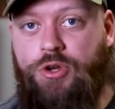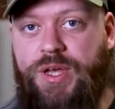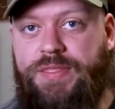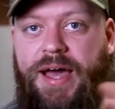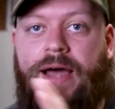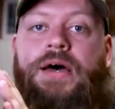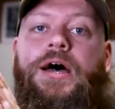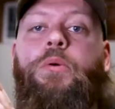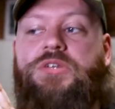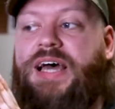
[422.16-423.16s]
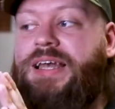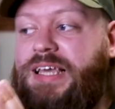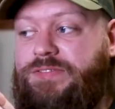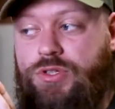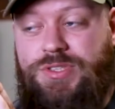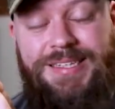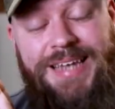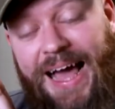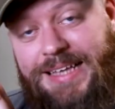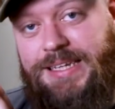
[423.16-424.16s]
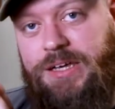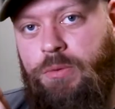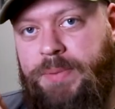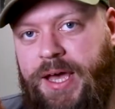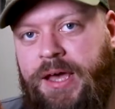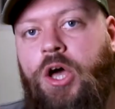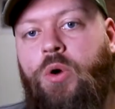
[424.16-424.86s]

doing that, which then leaves us this last little bit,